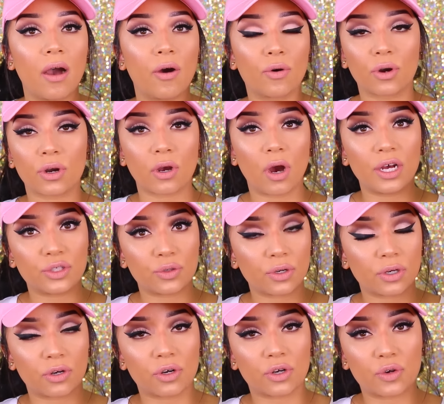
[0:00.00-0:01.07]
or
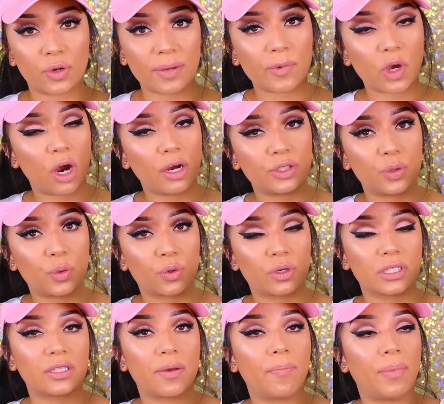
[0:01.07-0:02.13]
contour or cream
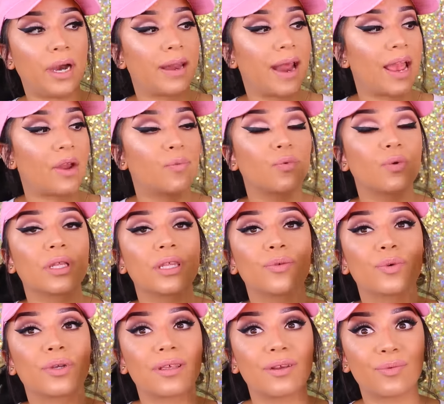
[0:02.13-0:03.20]
contours, but I really,
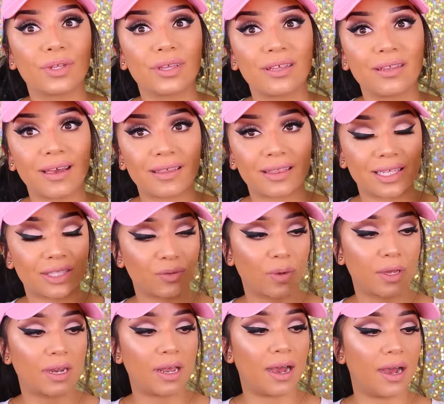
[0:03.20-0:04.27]
really, really like this
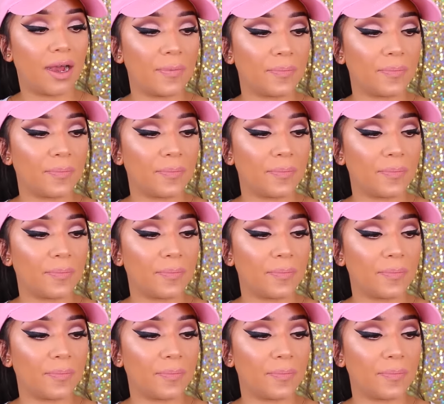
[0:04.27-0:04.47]
one.